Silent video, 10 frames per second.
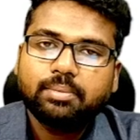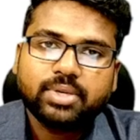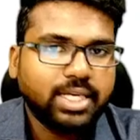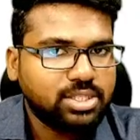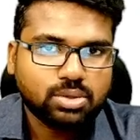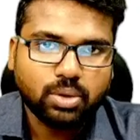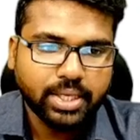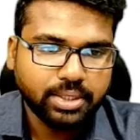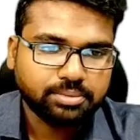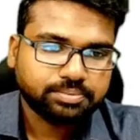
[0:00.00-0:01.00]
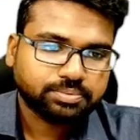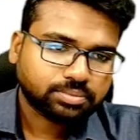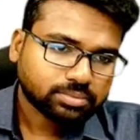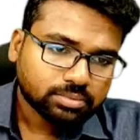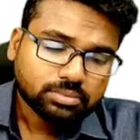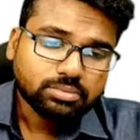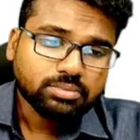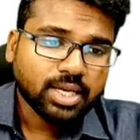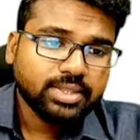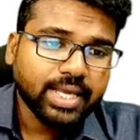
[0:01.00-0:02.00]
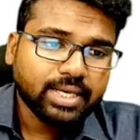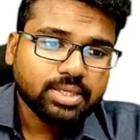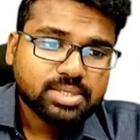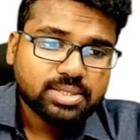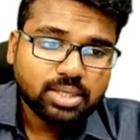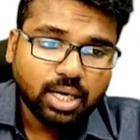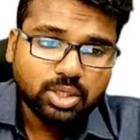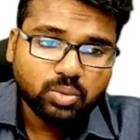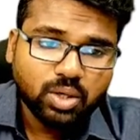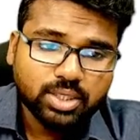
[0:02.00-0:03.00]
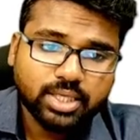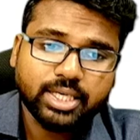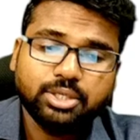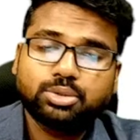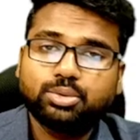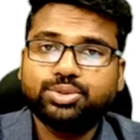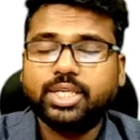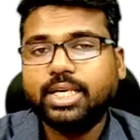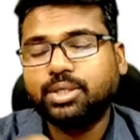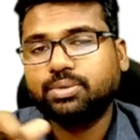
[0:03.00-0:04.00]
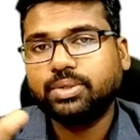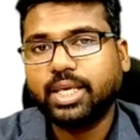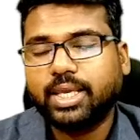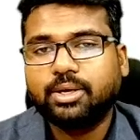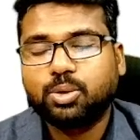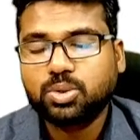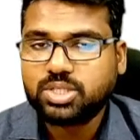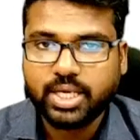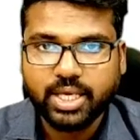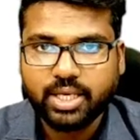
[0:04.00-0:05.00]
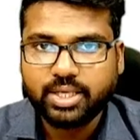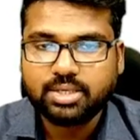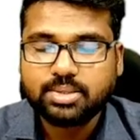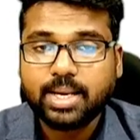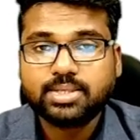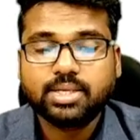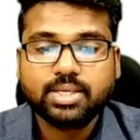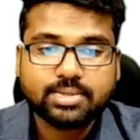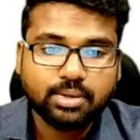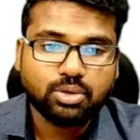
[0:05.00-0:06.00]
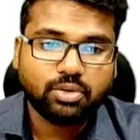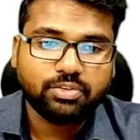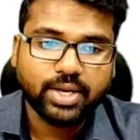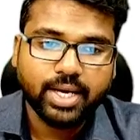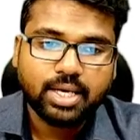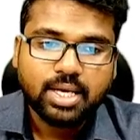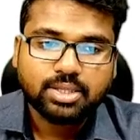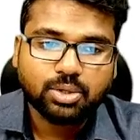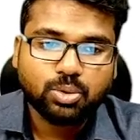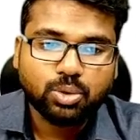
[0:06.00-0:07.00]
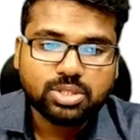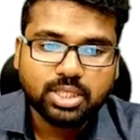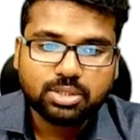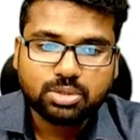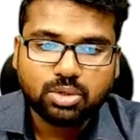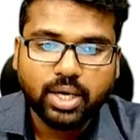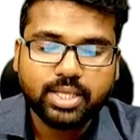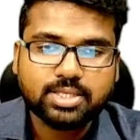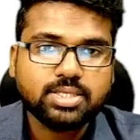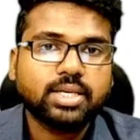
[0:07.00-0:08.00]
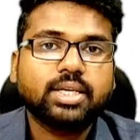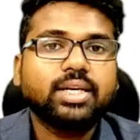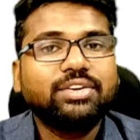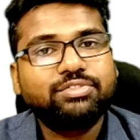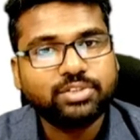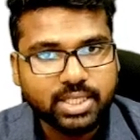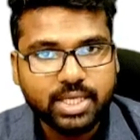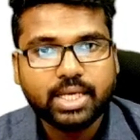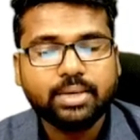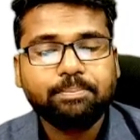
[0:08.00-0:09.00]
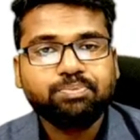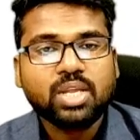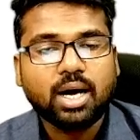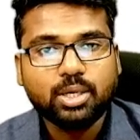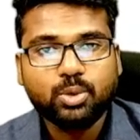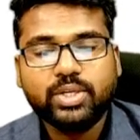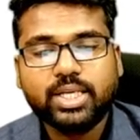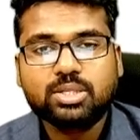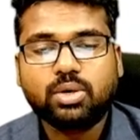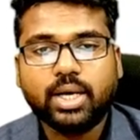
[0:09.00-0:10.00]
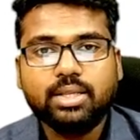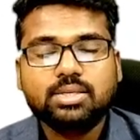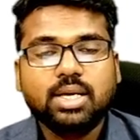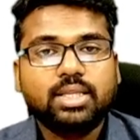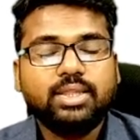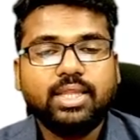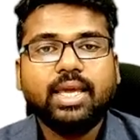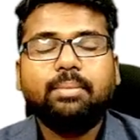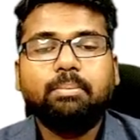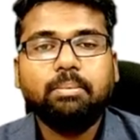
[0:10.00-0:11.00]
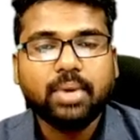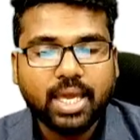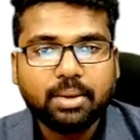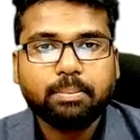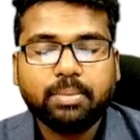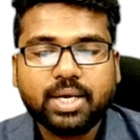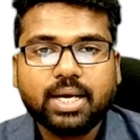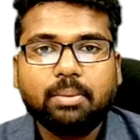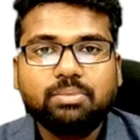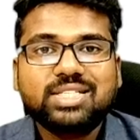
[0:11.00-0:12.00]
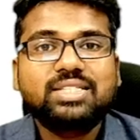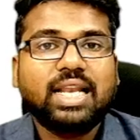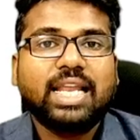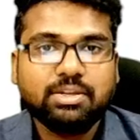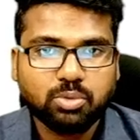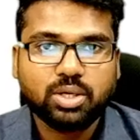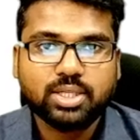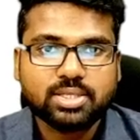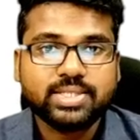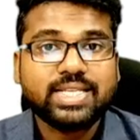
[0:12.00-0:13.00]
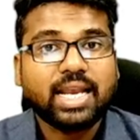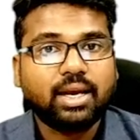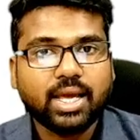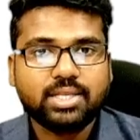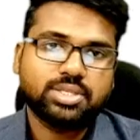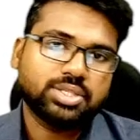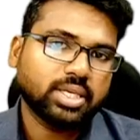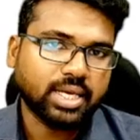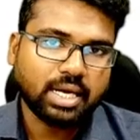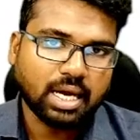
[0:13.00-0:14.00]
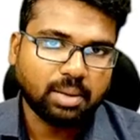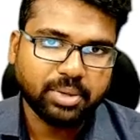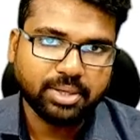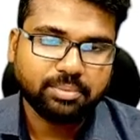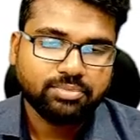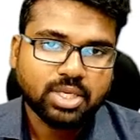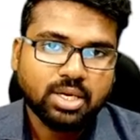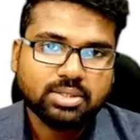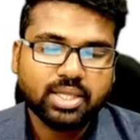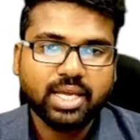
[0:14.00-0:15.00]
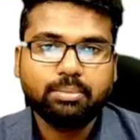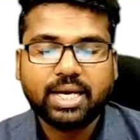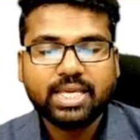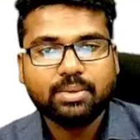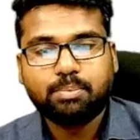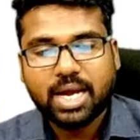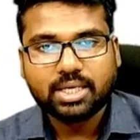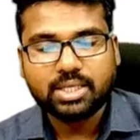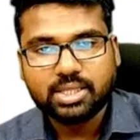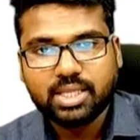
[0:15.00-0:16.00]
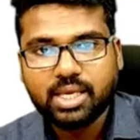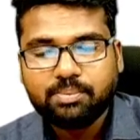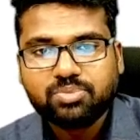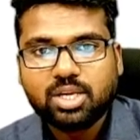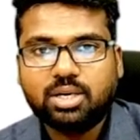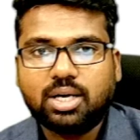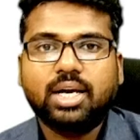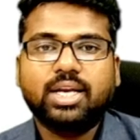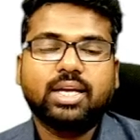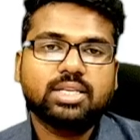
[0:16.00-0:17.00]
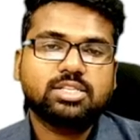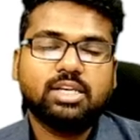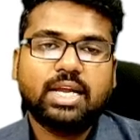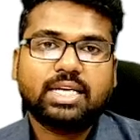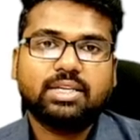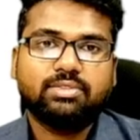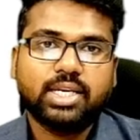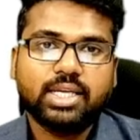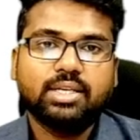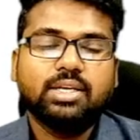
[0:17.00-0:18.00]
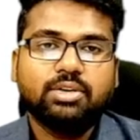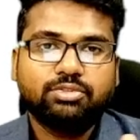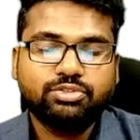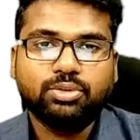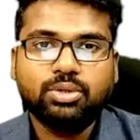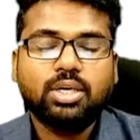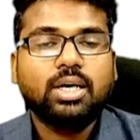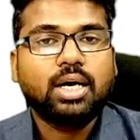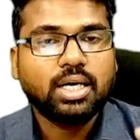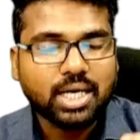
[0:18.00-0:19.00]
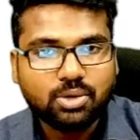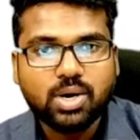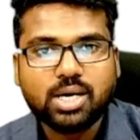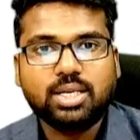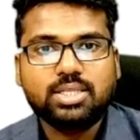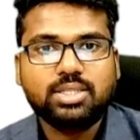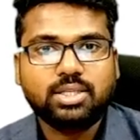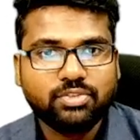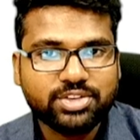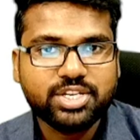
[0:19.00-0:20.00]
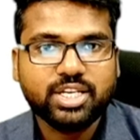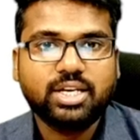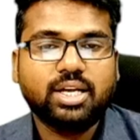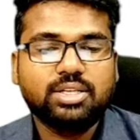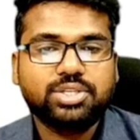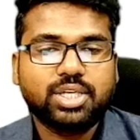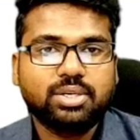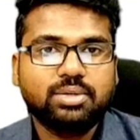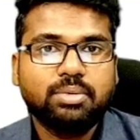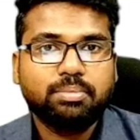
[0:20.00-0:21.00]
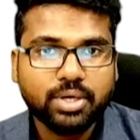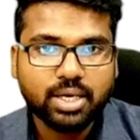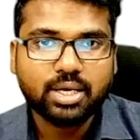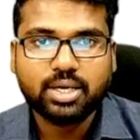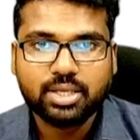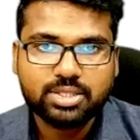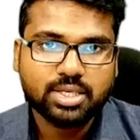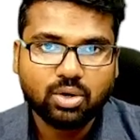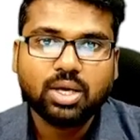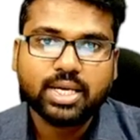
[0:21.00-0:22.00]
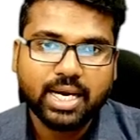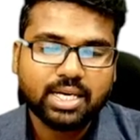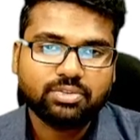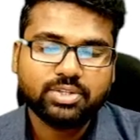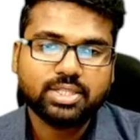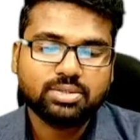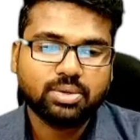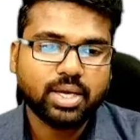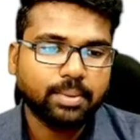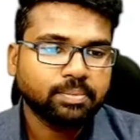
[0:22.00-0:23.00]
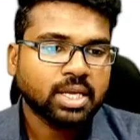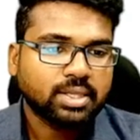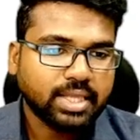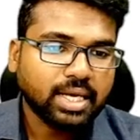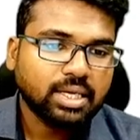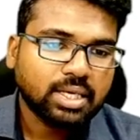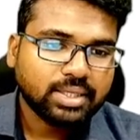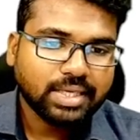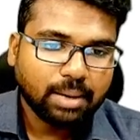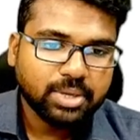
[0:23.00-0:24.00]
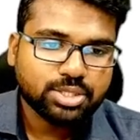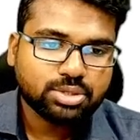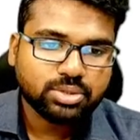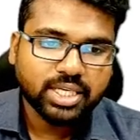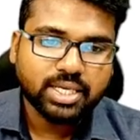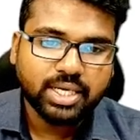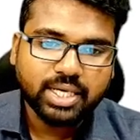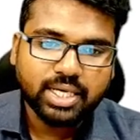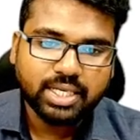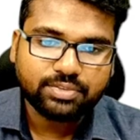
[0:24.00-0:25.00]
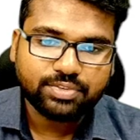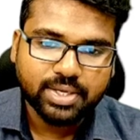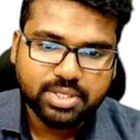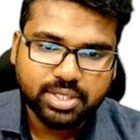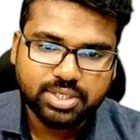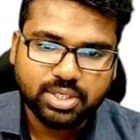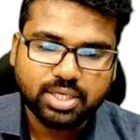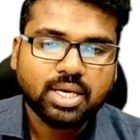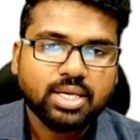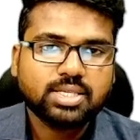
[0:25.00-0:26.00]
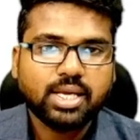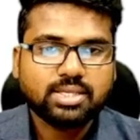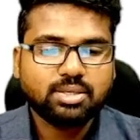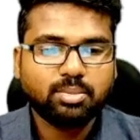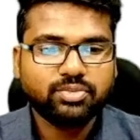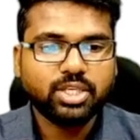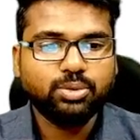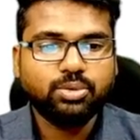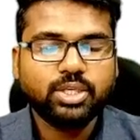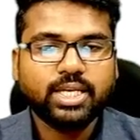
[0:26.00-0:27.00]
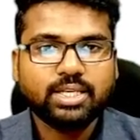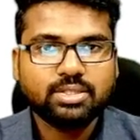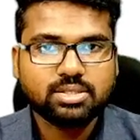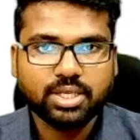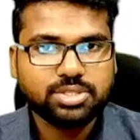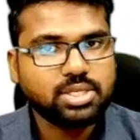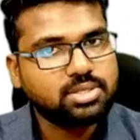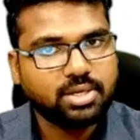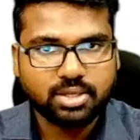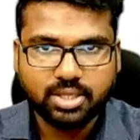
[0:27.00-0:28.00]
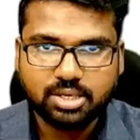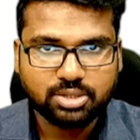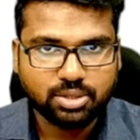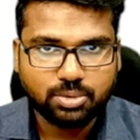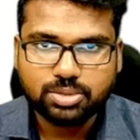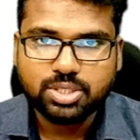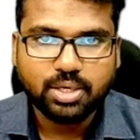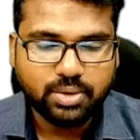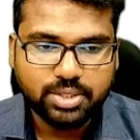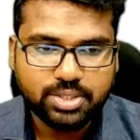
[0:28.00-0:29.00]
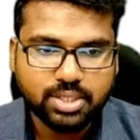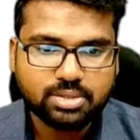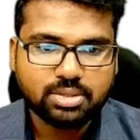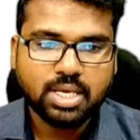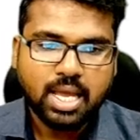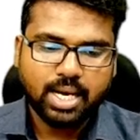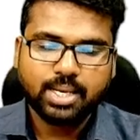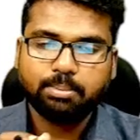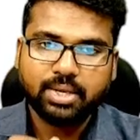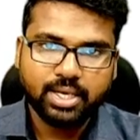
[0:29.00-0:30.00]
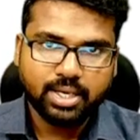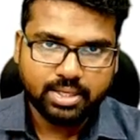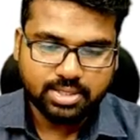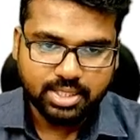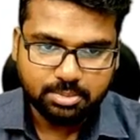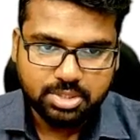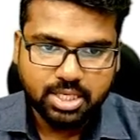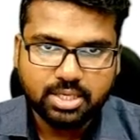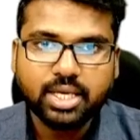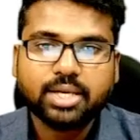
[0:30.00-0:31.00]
destroyed. Then saltwater intrusion into the coastal areas. As a result of it, the coastal soils, generally fertile alluvial soils, they may become saline water. Salinization can happen, thereby impacting the agricultural activity, food and aquaculture, fishy culture, pearl culture, all kind of things. Okay, then damage to the critical infrastructure. See, some of the nuclear installations are there on the coastal locations, and military setups are there.